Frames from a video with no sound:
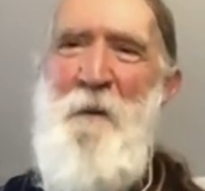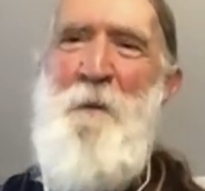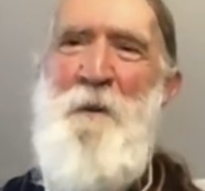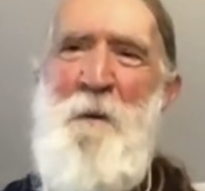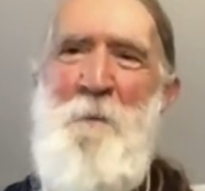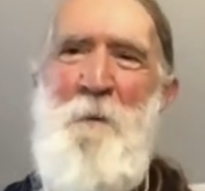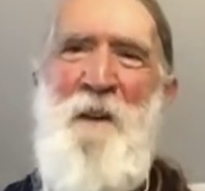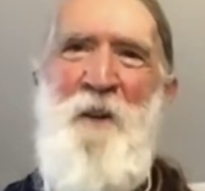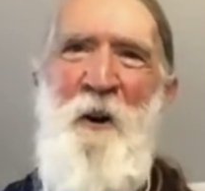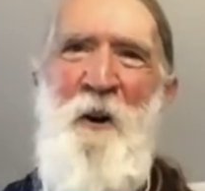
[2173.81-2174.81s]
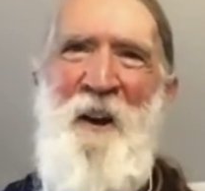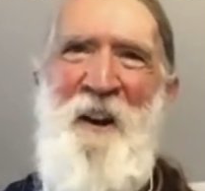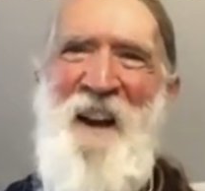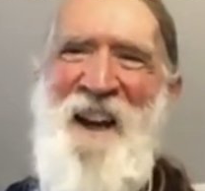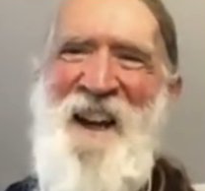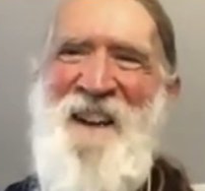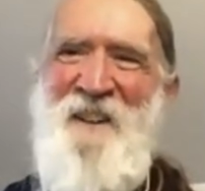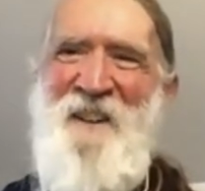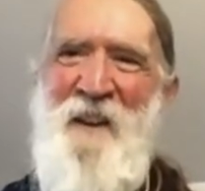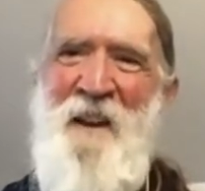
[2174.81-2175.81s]
rufous hummingbird is gone,
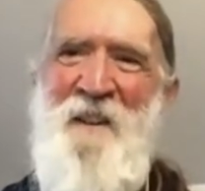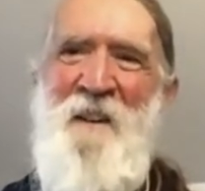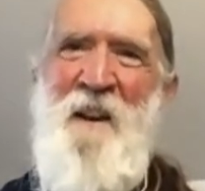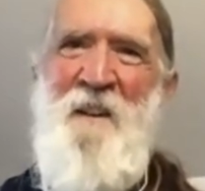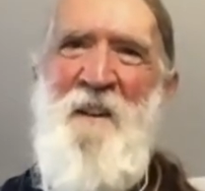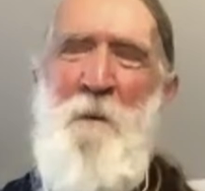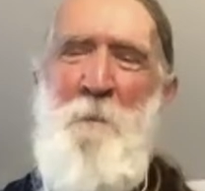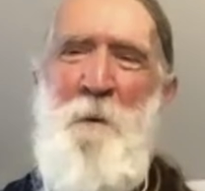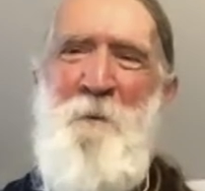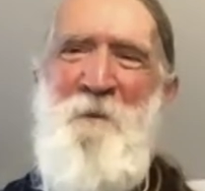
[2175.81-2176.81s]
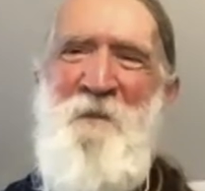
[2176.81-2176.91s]
so they can sneak a sip.